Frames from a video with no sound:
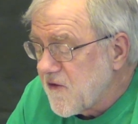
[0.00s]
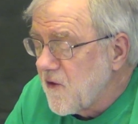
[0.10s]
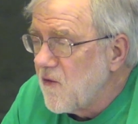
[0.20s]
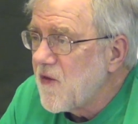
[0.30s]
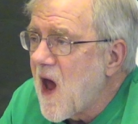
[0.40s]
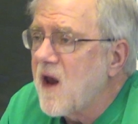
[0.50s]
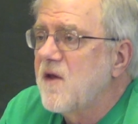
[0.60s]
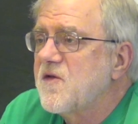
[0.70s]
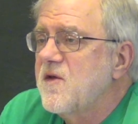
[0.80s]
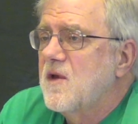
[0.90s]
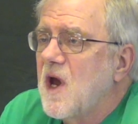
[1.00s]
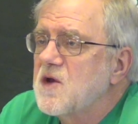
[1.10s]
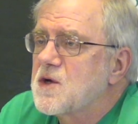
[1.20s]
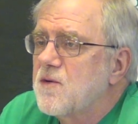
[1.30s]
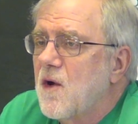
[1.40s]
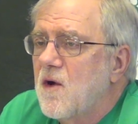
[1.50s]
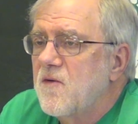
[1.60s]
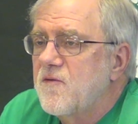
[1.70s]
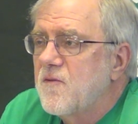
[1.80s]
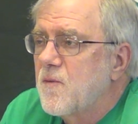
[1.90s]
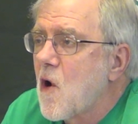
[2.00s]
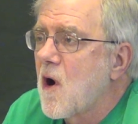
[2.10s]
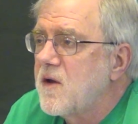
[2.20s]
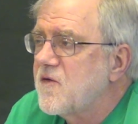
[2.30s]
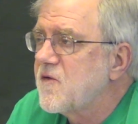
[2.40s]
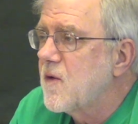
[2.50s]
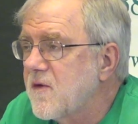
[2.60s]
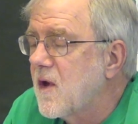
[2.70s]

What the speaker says: So that is the nature of parties.